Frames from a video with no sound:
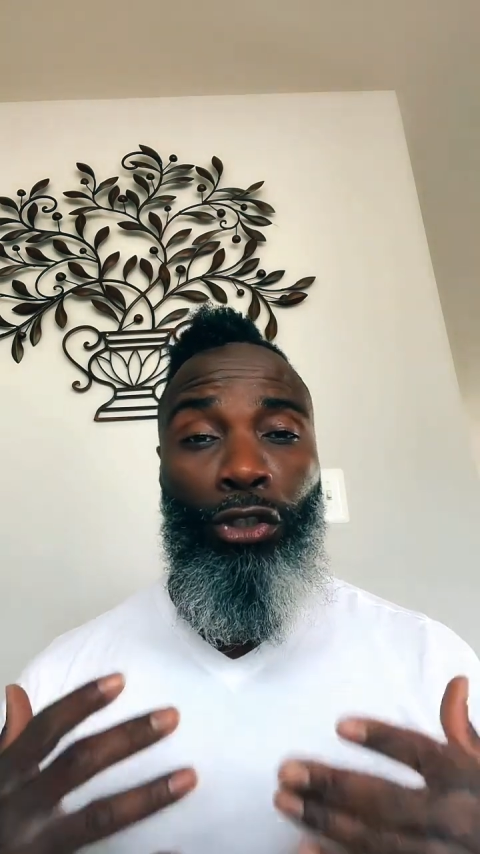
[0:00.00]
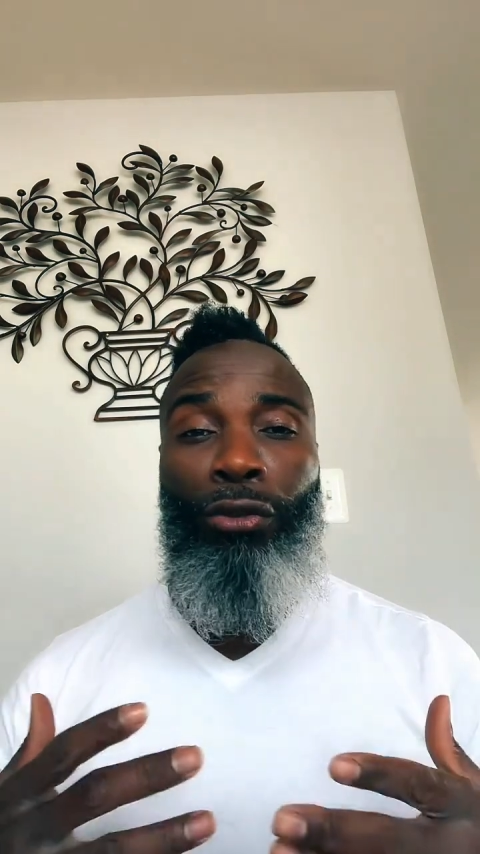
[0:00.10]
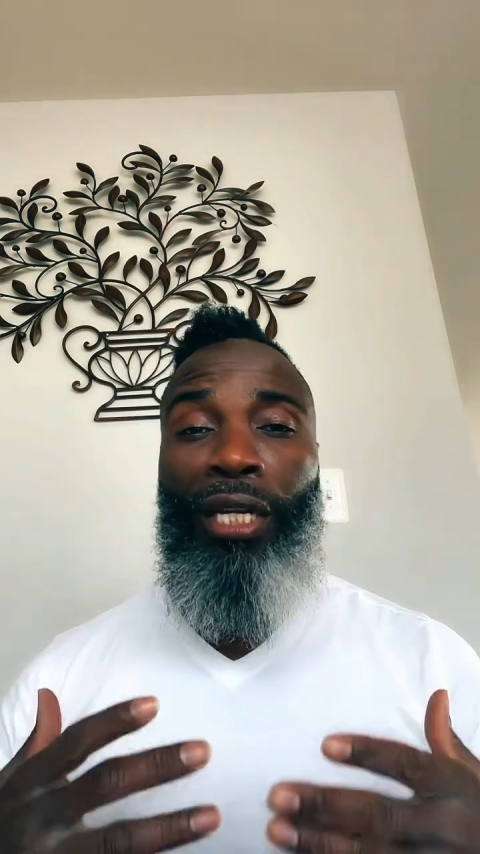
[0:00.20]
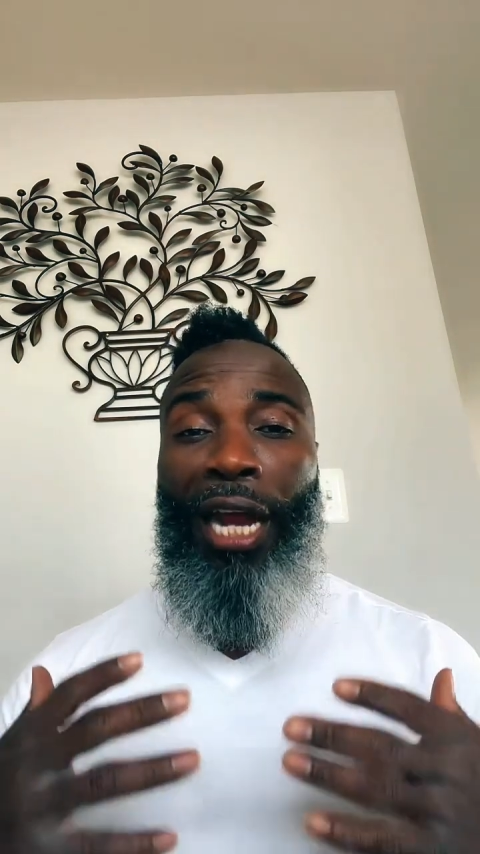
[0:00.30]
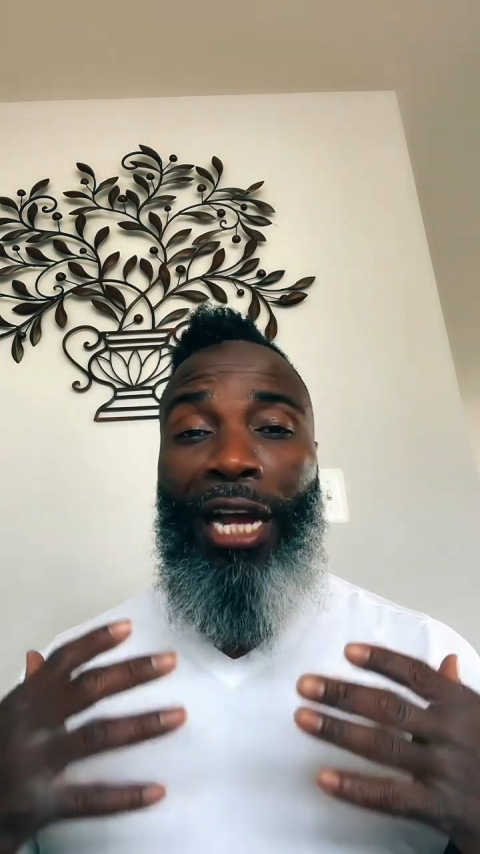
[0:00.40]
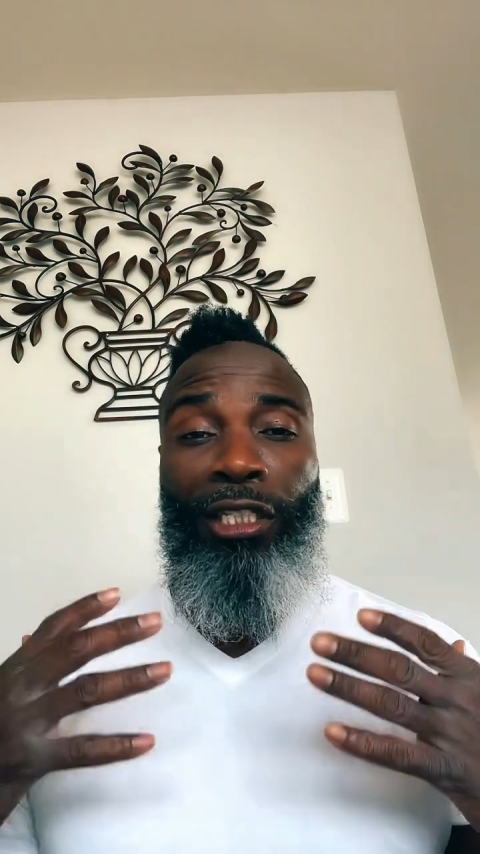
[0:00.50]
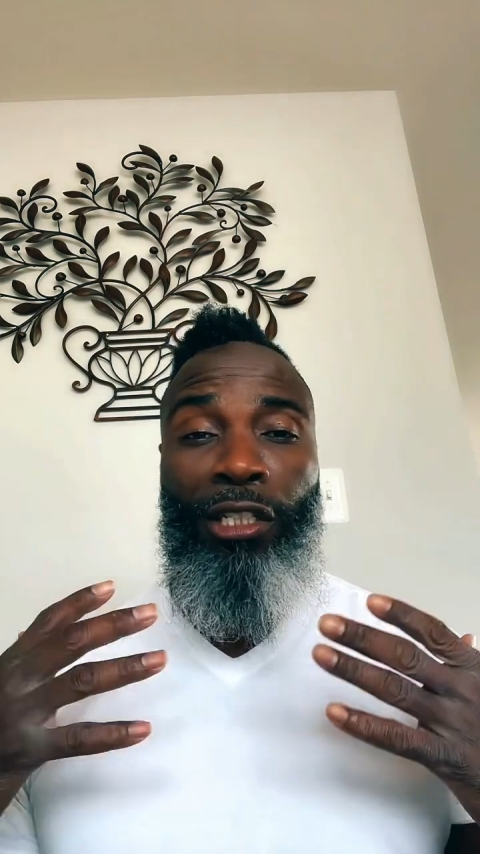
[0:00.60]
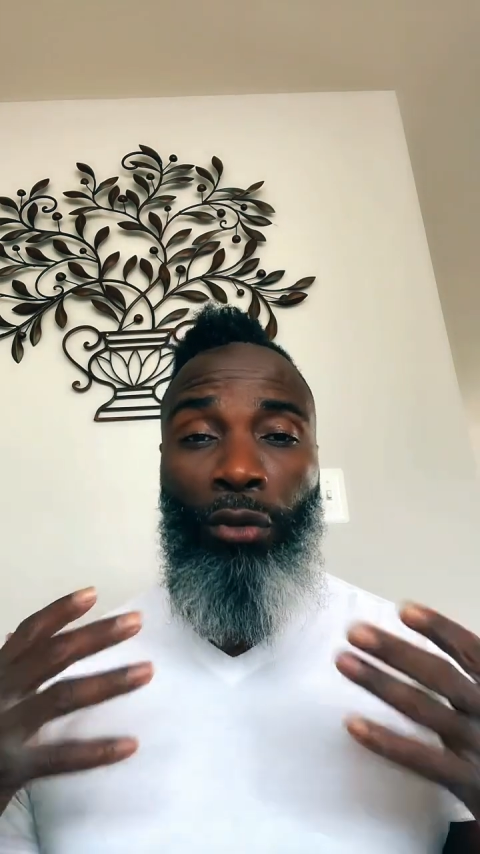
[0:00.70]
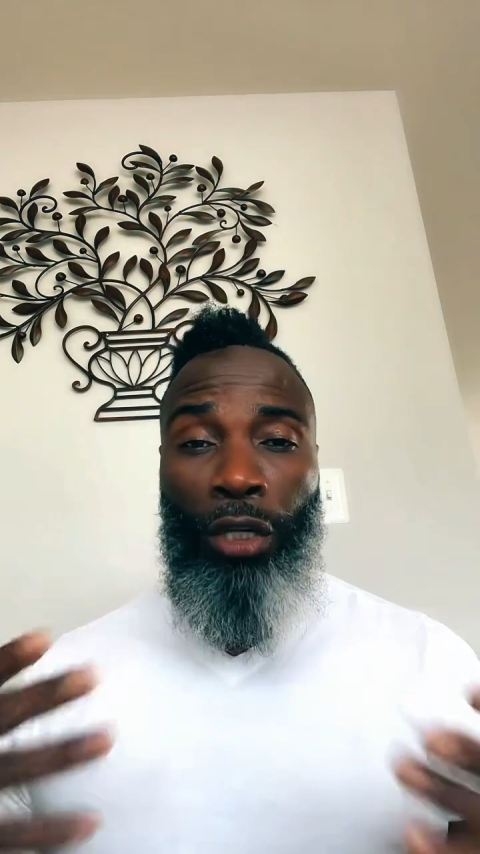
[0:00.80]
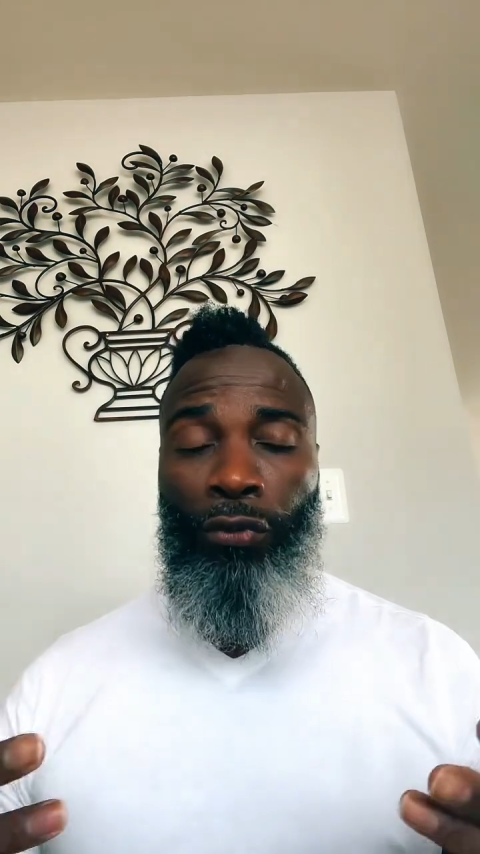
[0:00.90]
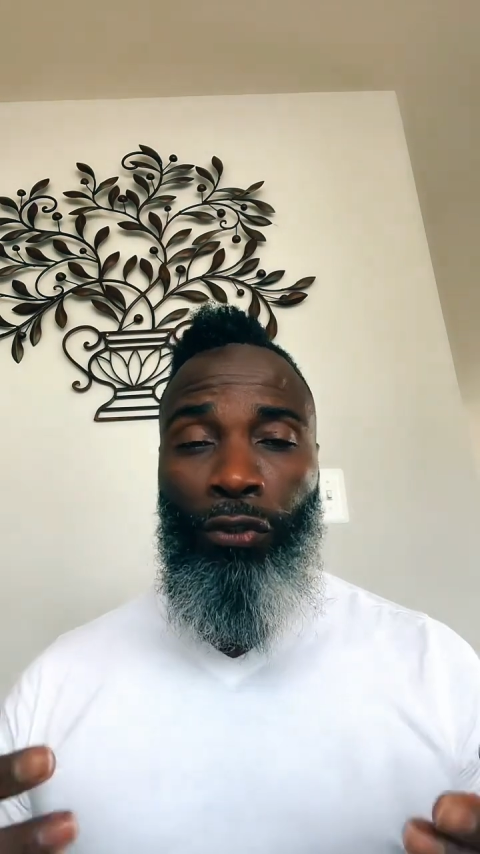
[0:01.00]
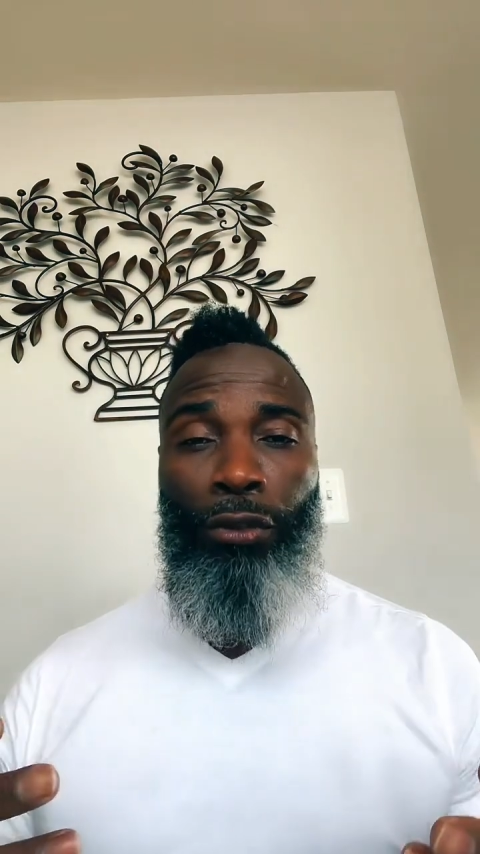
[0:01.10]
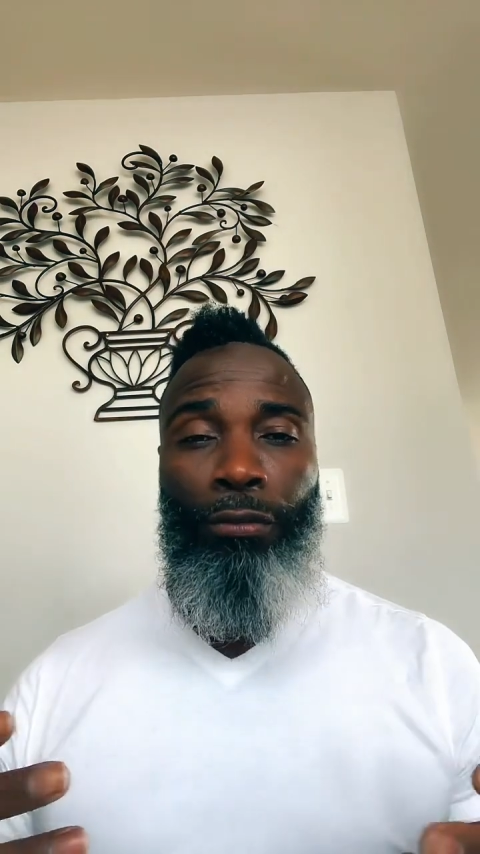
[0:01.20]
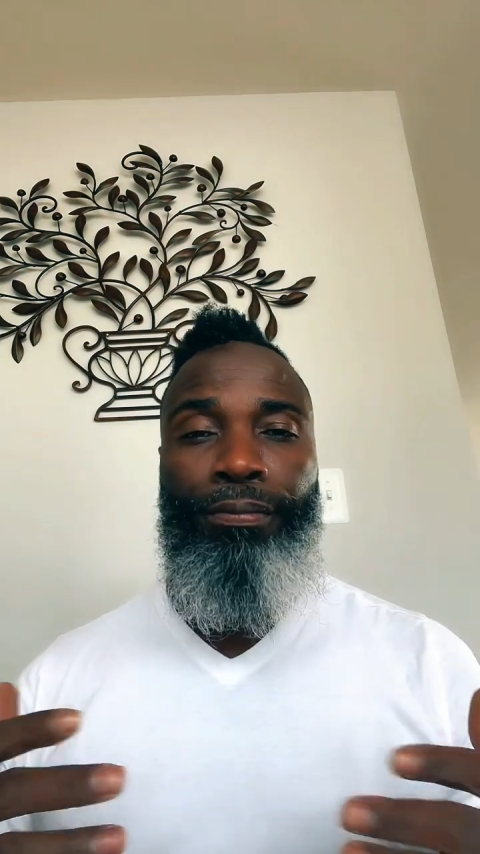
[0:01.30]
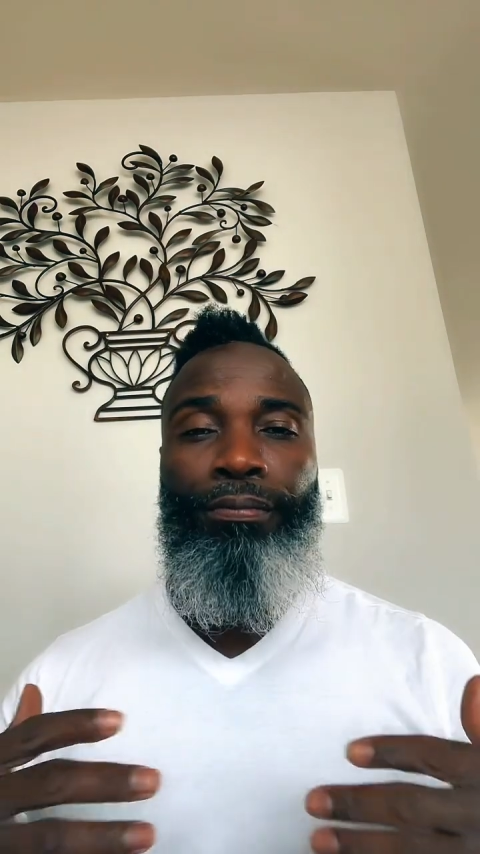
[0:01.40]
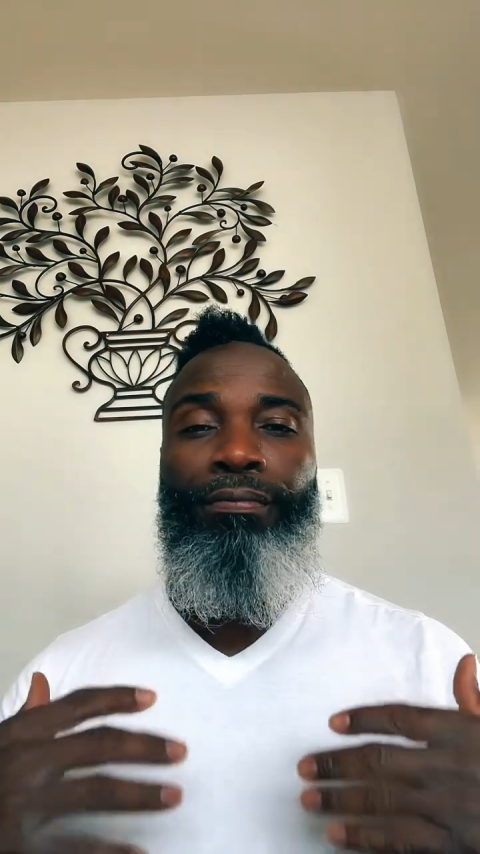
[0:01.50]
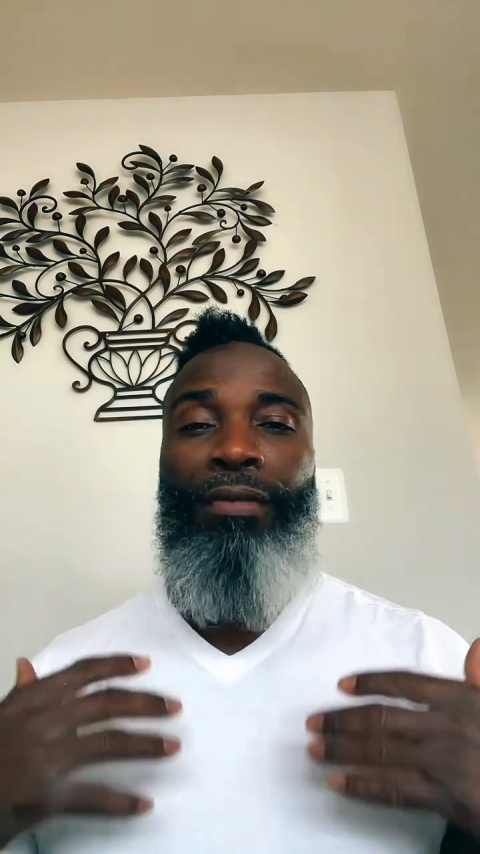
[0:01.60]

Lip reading: you do that actually works for you,